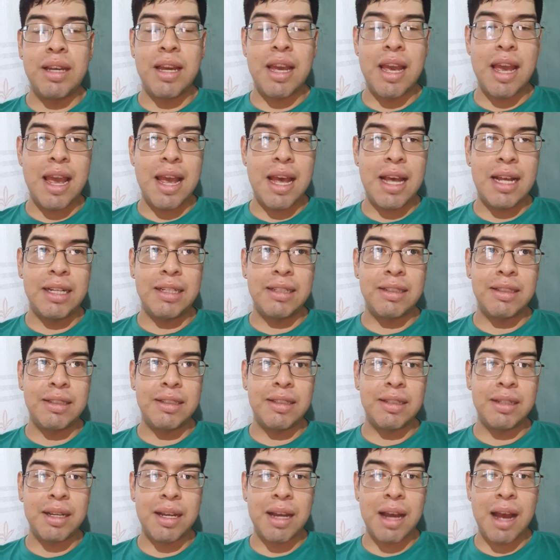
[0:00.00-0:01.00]
and
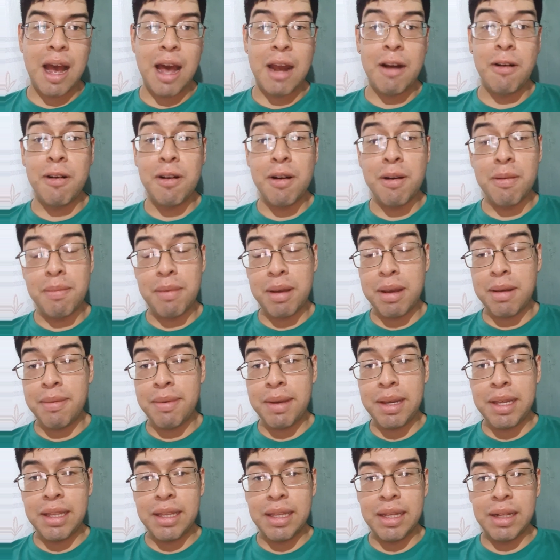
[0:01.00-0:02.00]
I don't know,
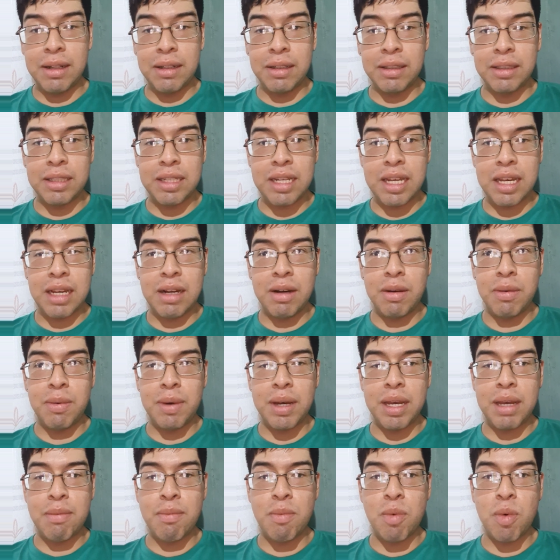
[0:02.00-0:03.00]
maybe they'll take
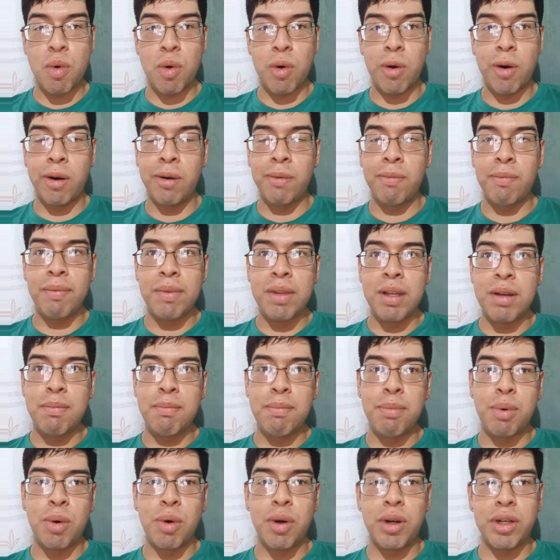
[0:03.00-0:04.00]
away more
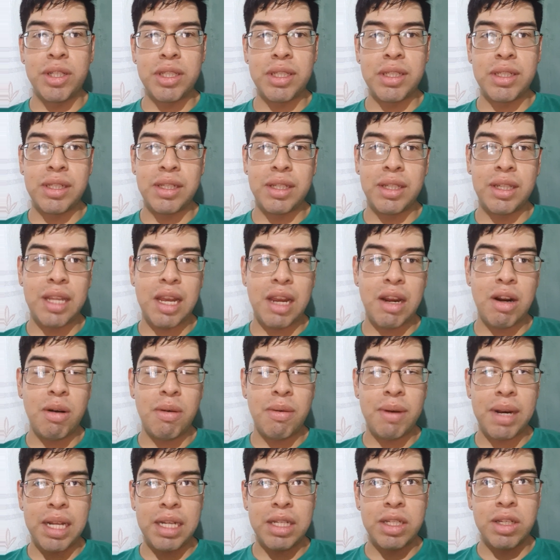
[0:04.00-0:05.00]
ports. They
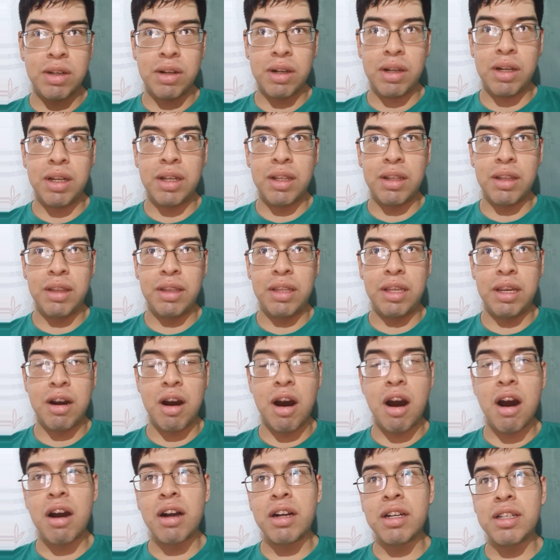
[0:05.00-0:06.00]
already took the
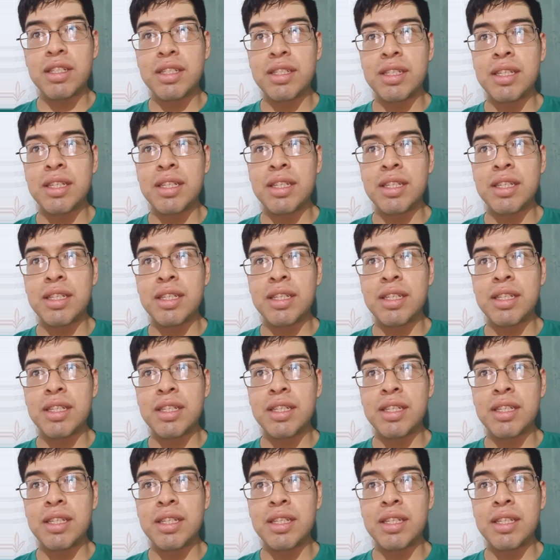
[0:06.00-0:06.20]
aux,